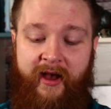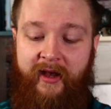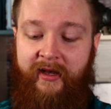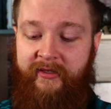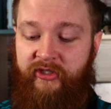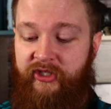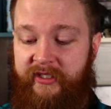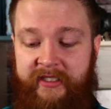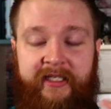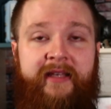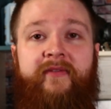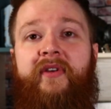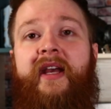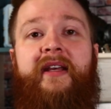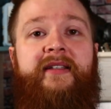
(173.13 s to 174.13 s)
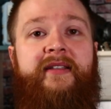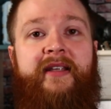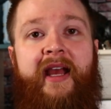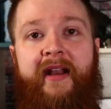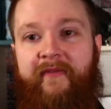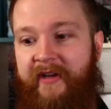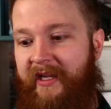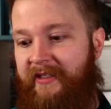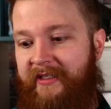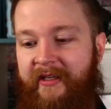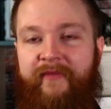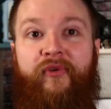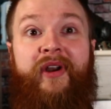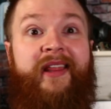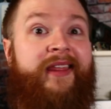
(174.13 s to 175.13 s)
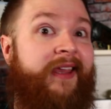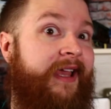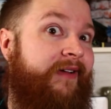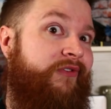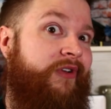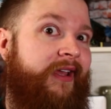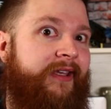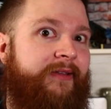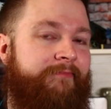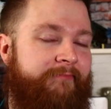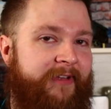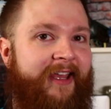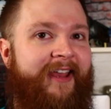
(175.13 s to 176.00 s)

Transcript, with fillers: uh, just to give you guys kind of an idea of what I think after I can